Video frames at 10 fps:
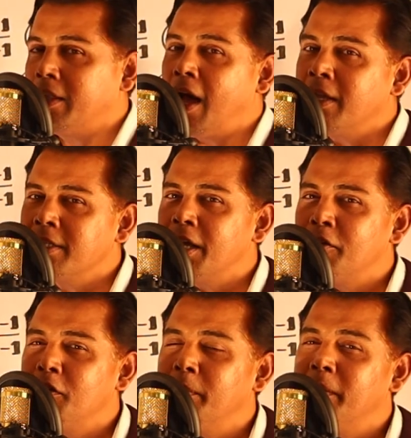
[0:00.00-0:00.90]
the answer
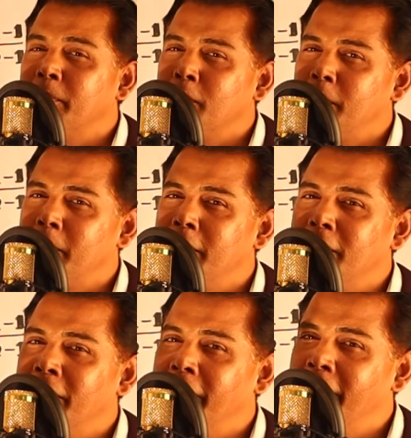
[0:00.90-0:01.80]
will be
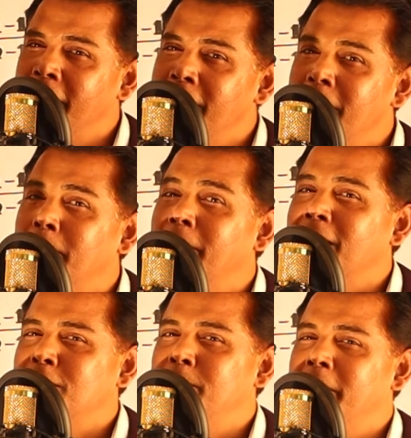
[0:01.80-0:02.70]
probability A
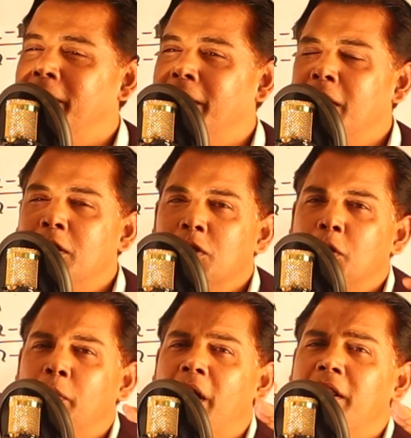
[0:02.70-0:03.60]
plus B.
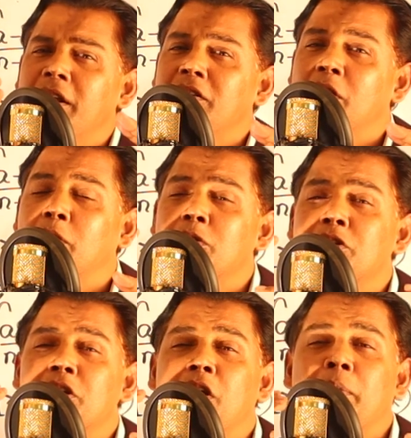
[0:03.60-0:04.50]
So where there is a
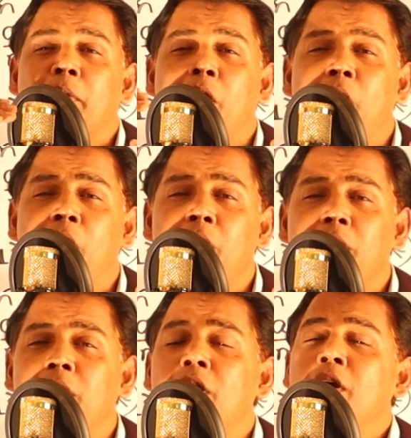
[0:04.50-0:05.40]
question of
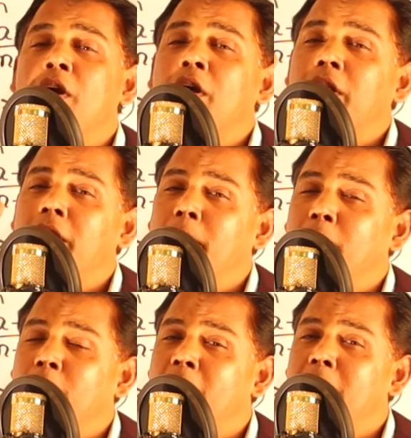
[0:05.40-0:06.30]
OR, the
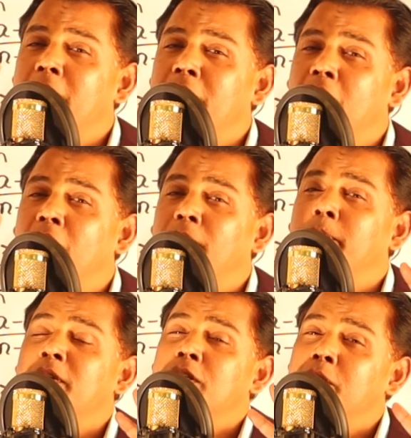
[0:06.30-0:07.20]
probability of
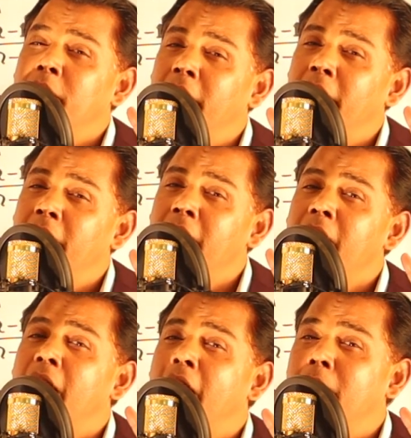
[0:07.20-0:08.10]
person
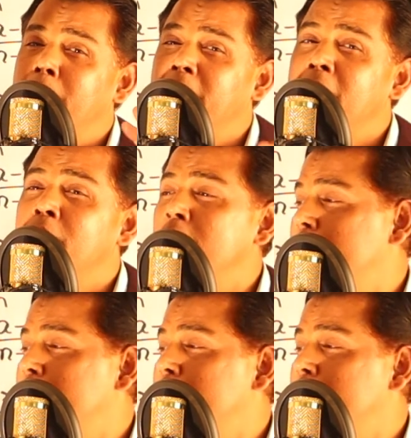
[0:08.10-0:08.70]
A and B will